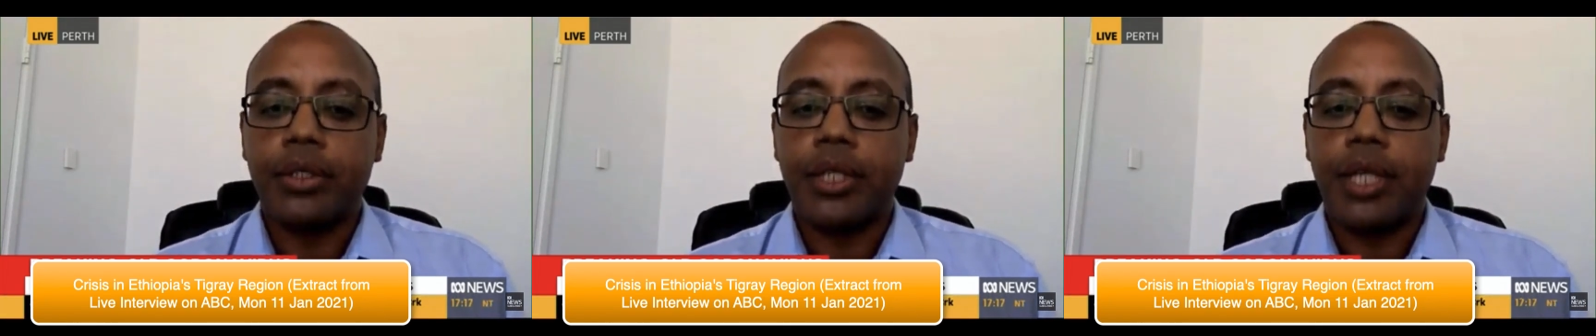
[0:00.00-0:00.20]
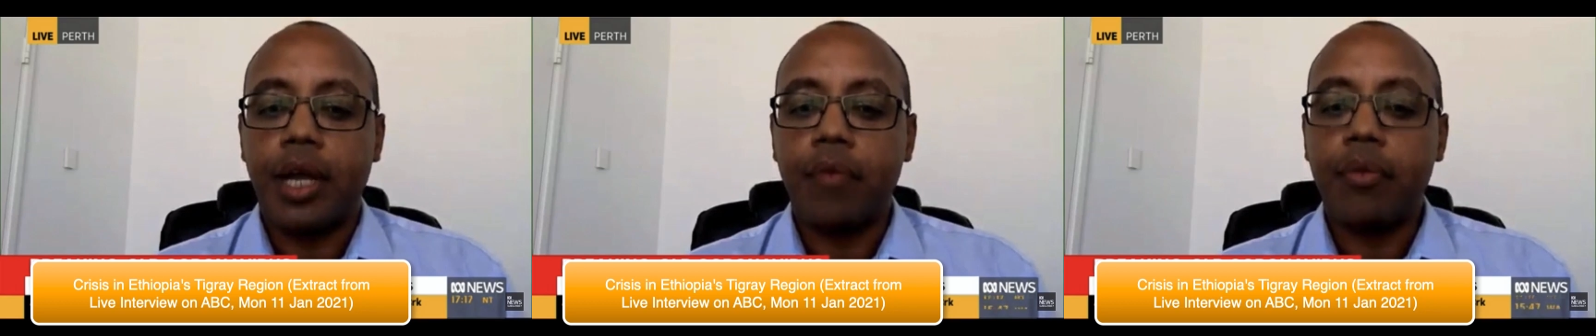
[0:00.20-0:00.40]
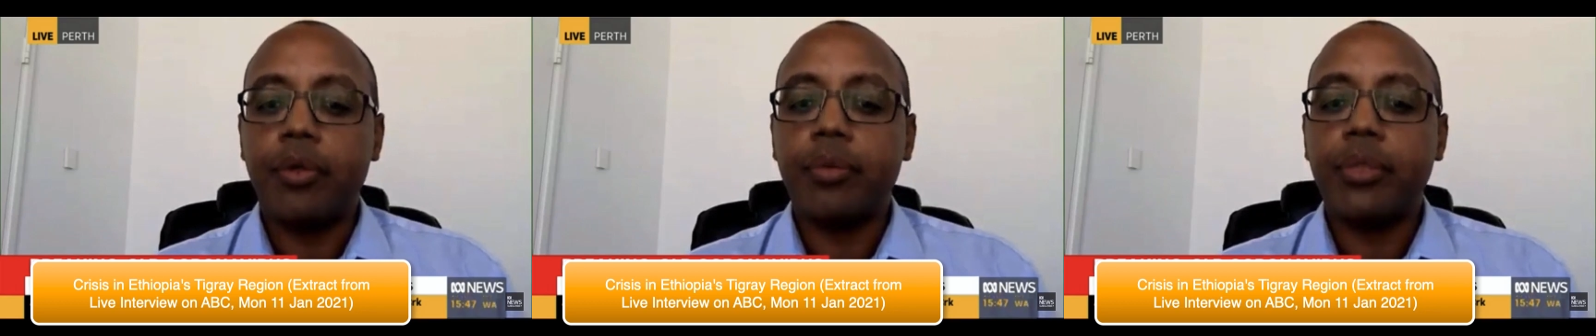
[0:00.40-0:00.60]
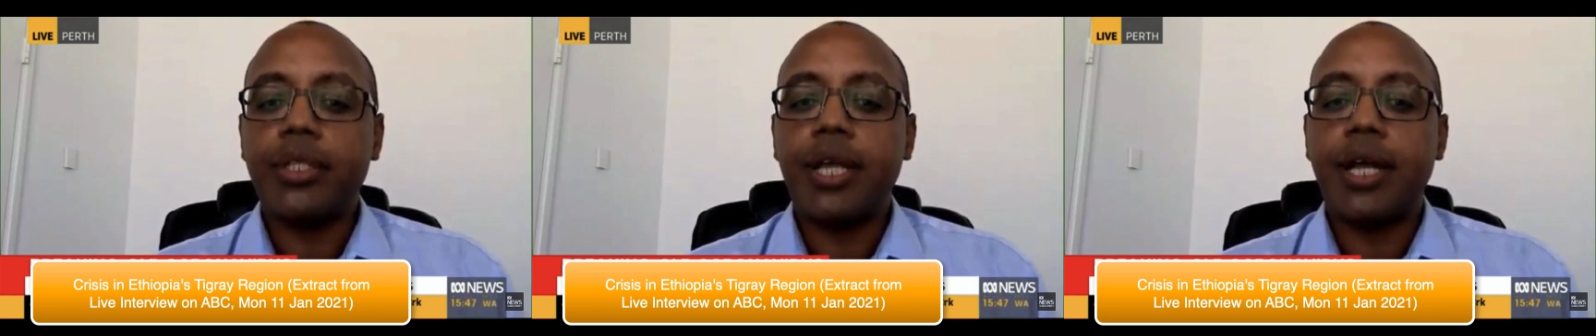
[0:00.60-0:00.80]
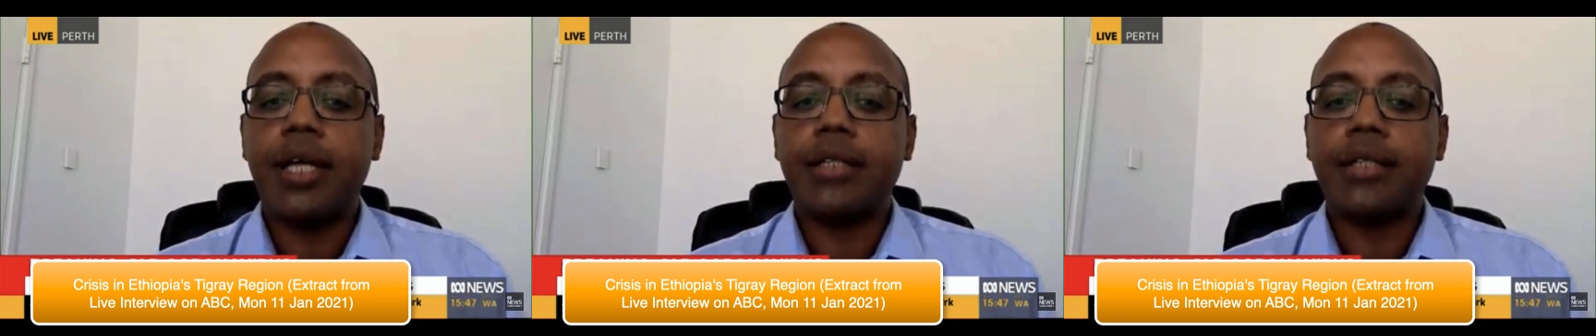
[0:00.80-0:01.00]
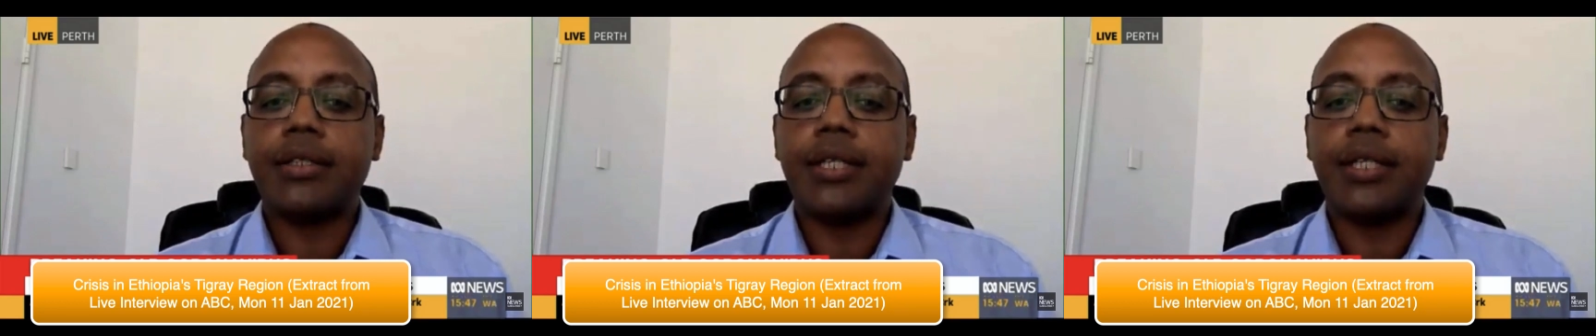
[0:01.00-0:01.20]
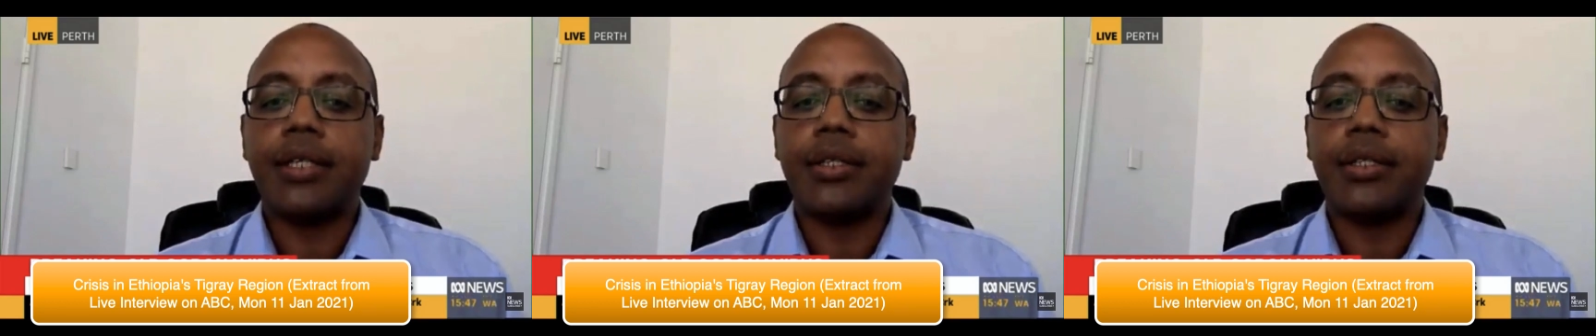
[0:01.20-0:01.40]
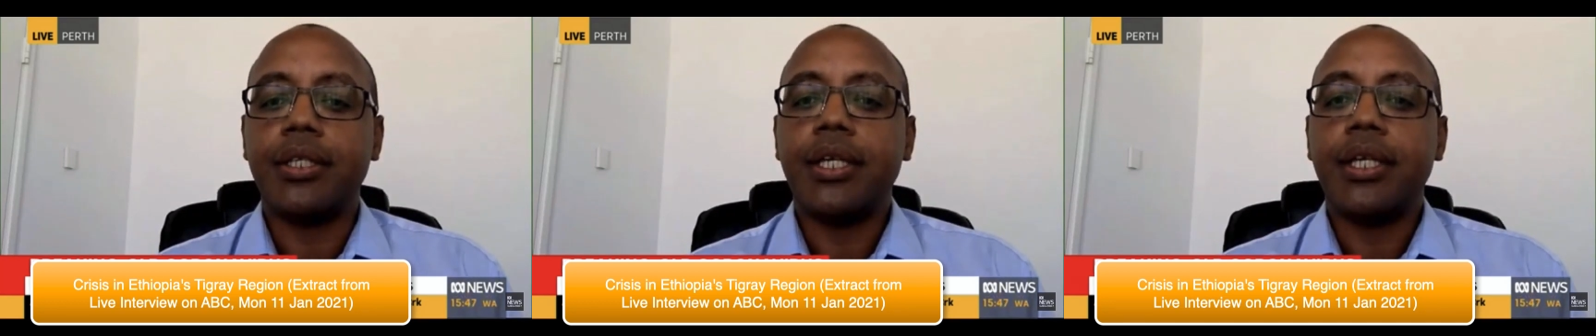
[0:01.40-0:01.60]
The government has
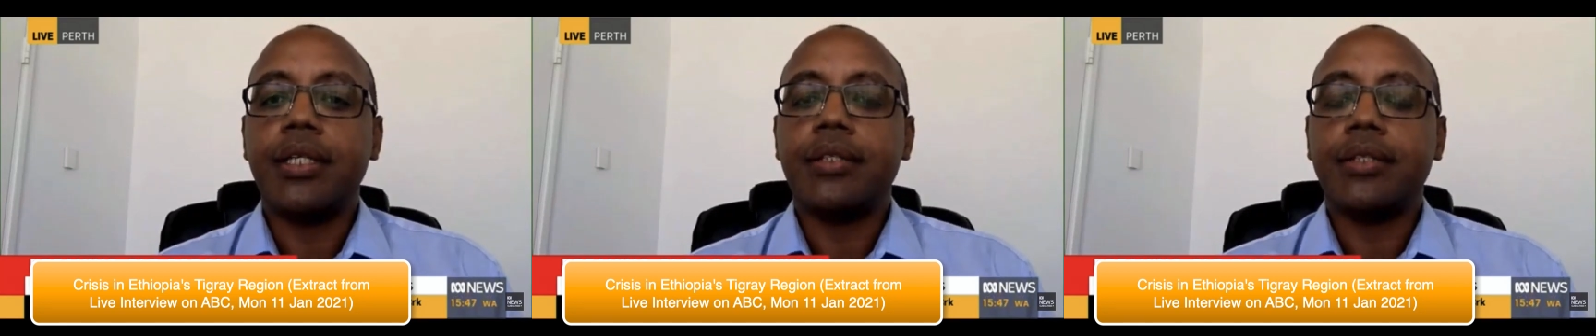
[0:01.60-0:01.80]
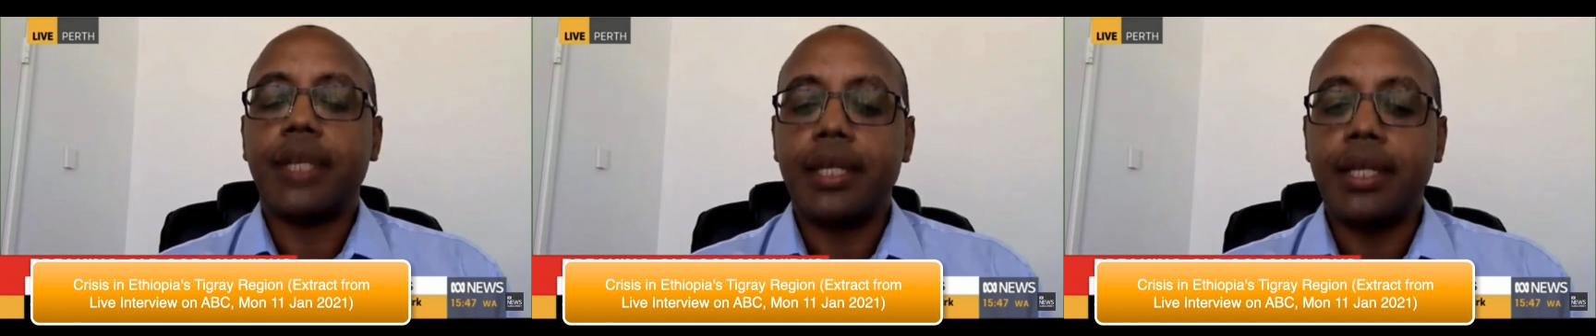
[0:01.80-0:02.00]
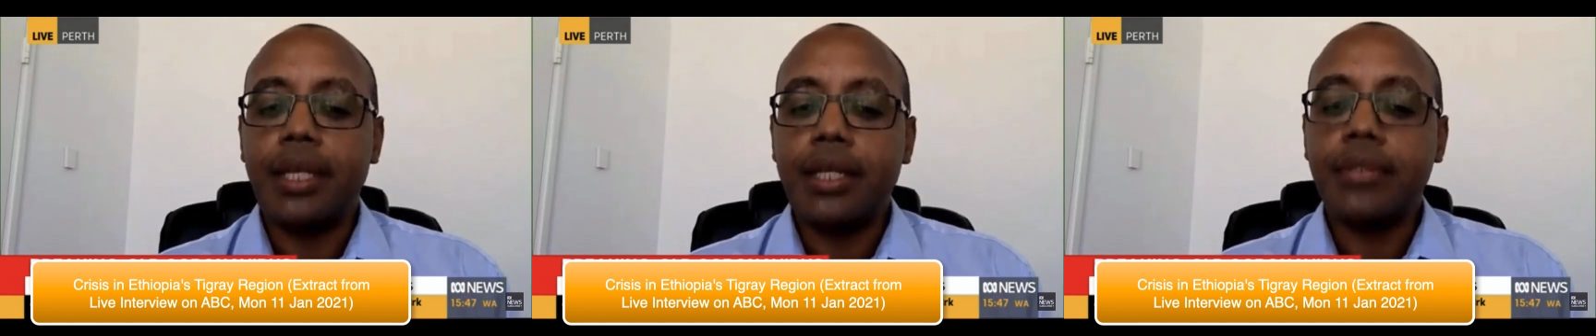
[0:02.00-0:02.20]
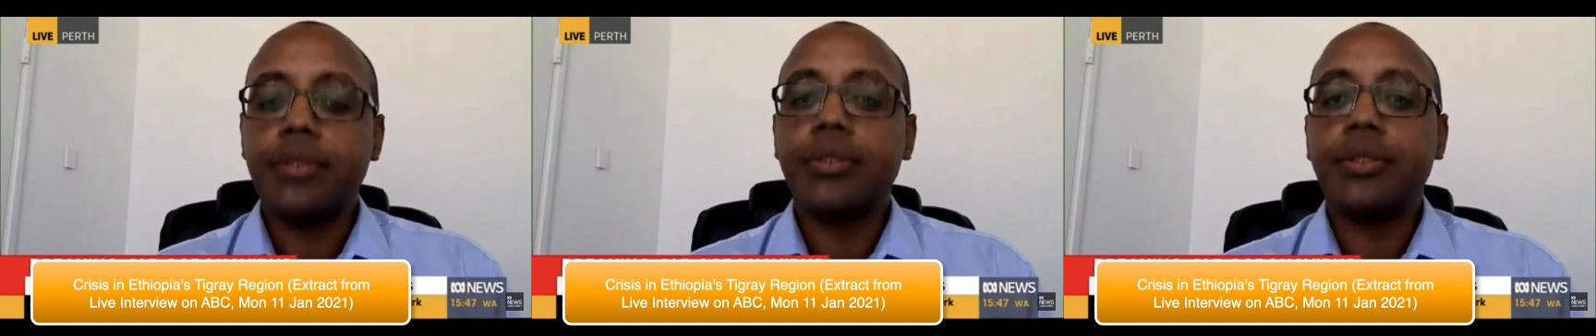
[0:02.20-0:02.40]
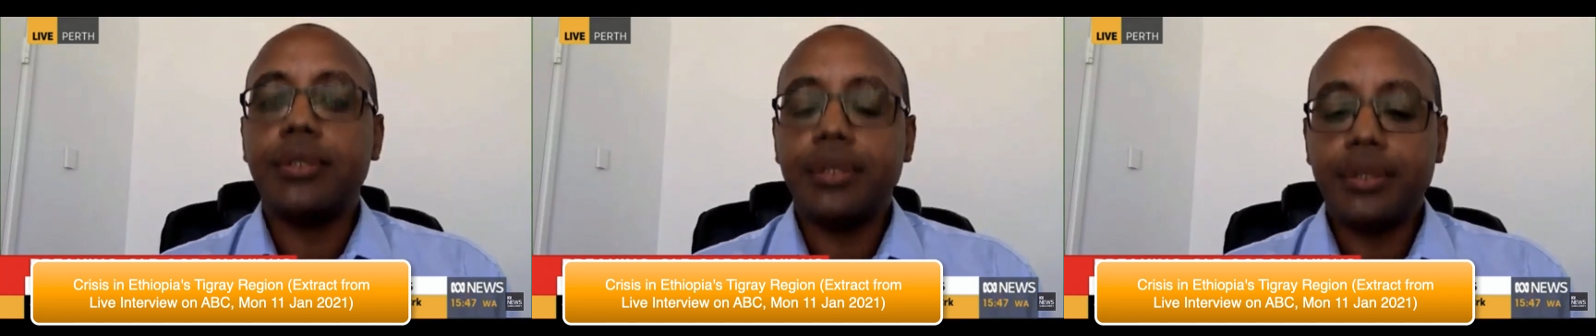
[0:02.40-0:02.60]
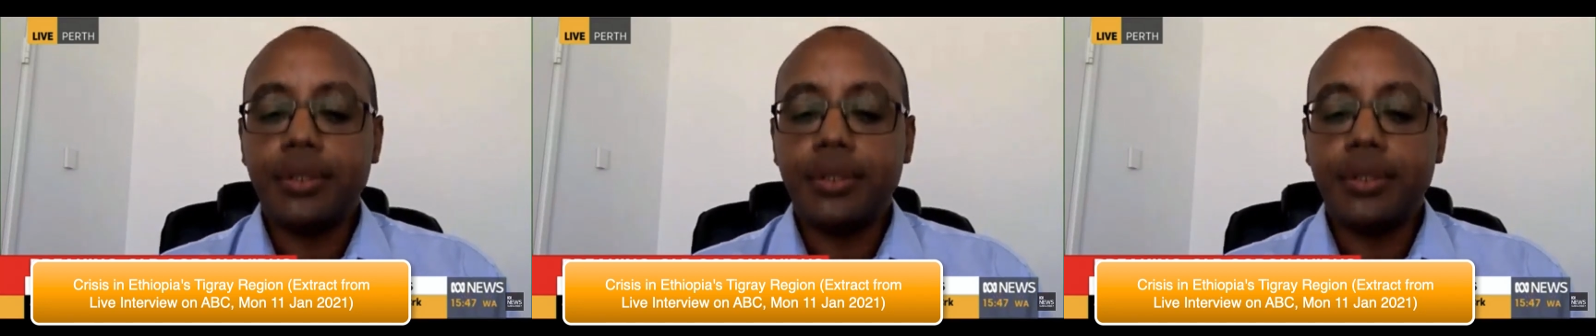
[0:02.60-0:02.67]
said the elected